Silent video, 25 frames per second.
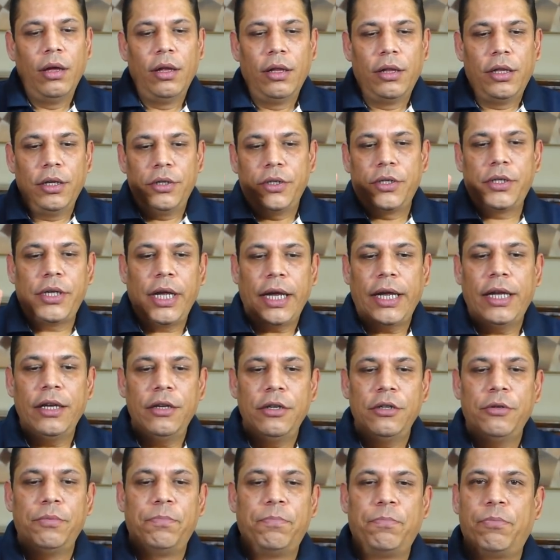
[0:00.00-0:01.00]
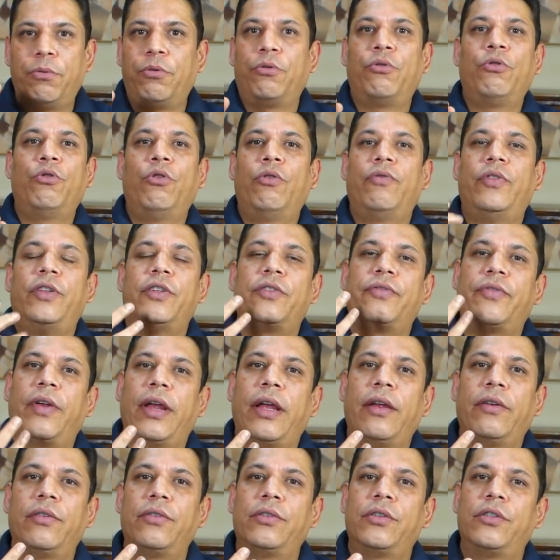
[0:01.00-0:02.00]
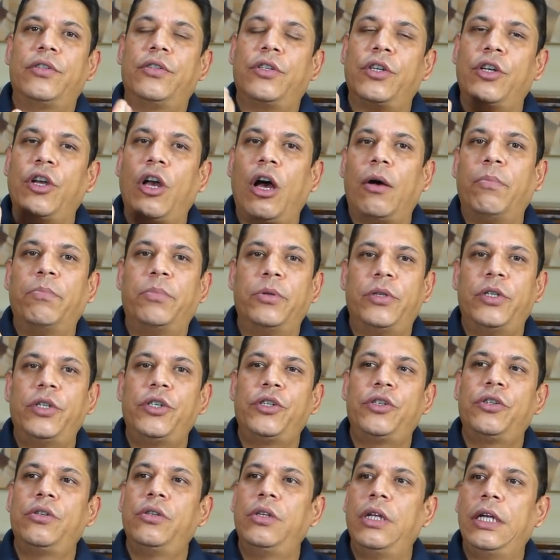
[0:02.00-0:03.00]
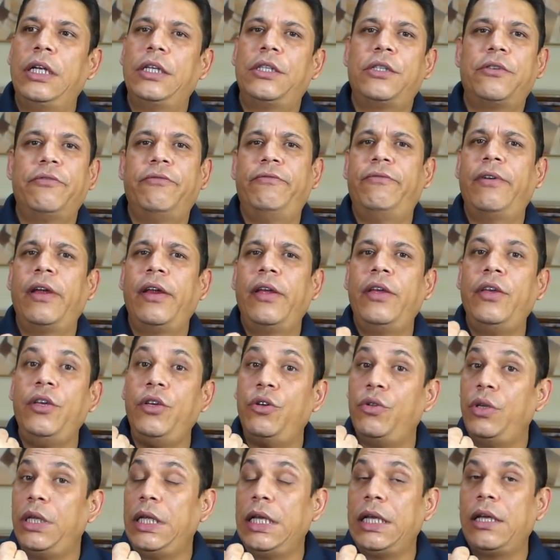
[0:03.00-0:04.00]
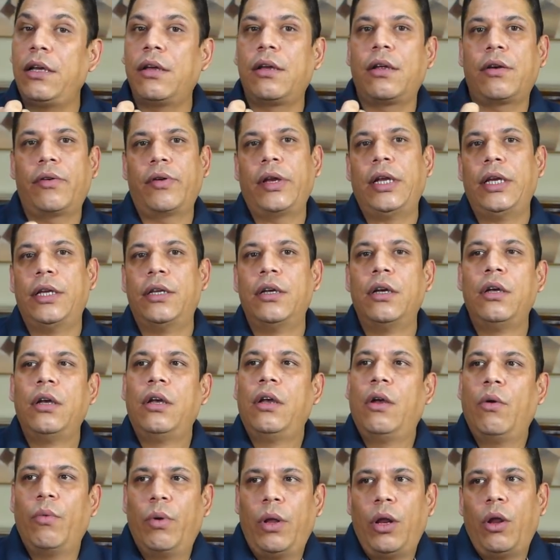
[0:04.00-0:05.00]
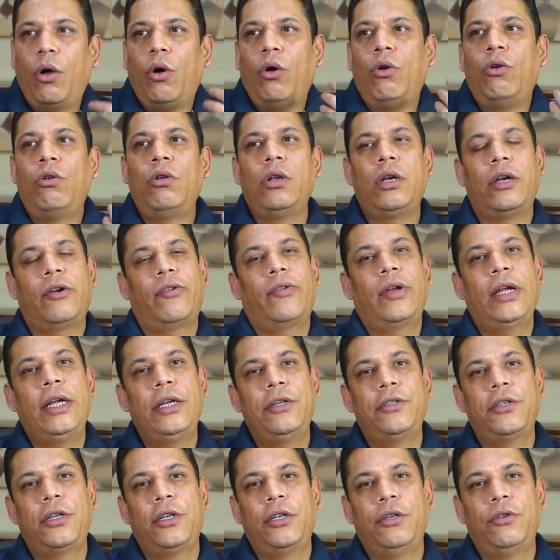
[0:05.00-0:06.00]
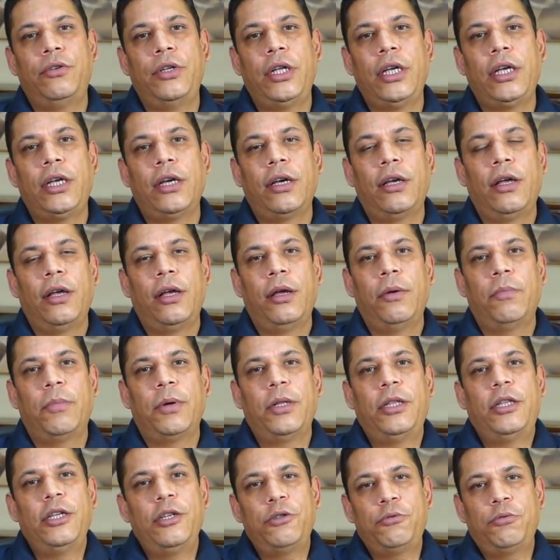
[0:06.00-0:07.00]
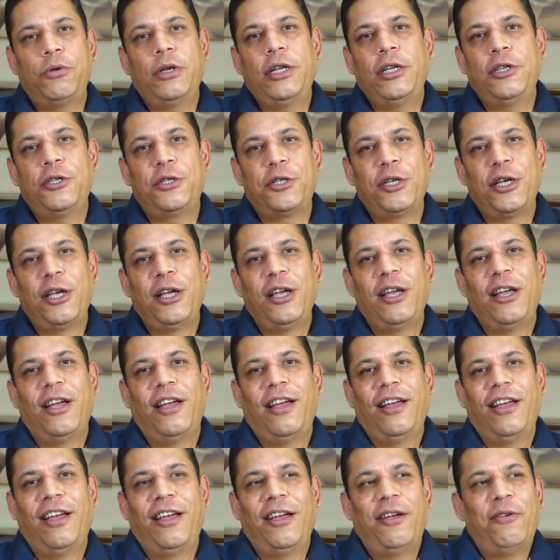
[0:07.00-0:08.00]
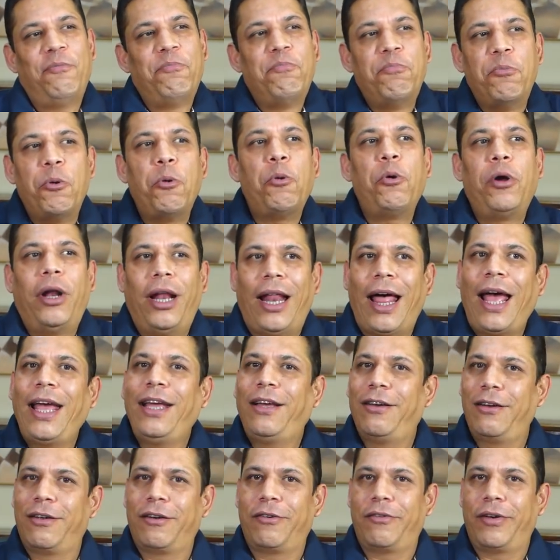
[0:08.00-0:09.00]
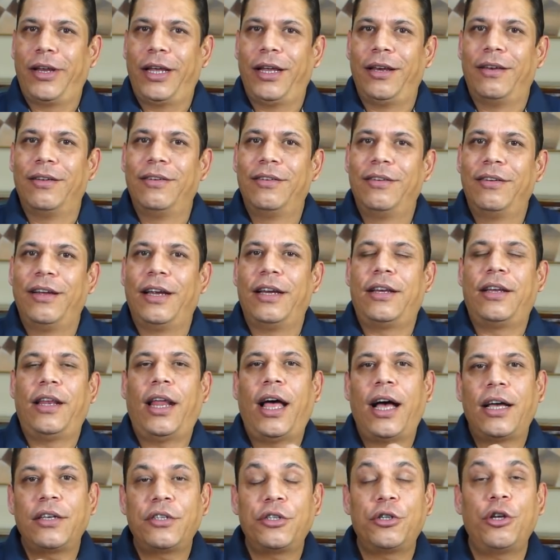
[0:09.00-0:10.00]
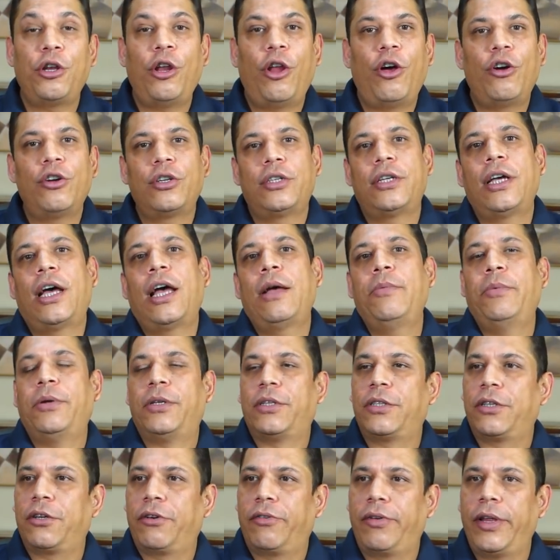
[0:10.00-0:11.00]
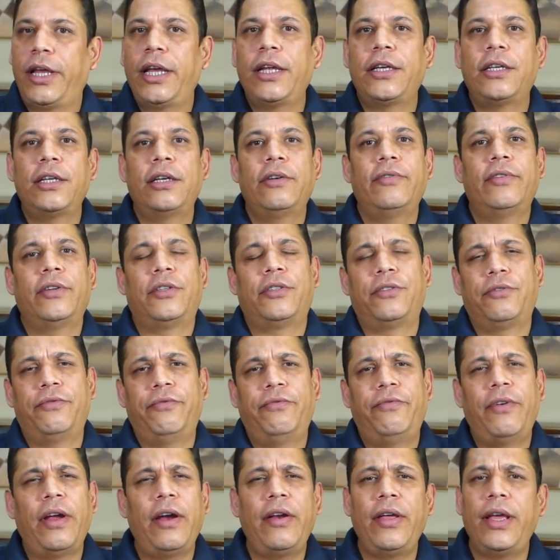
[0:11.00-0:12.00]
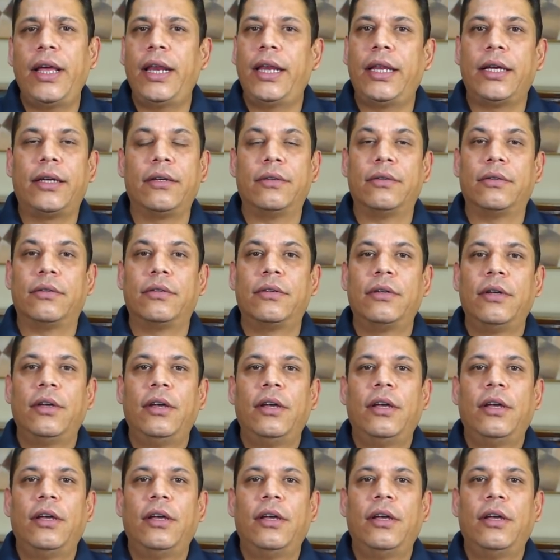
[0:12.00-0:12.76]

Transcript: The second pro of this fragrance is the composition. It's a very unique creed. Well, all creeds are unique, but this one is more like a creed. It lasts a long time, it's creative, it's very elegant,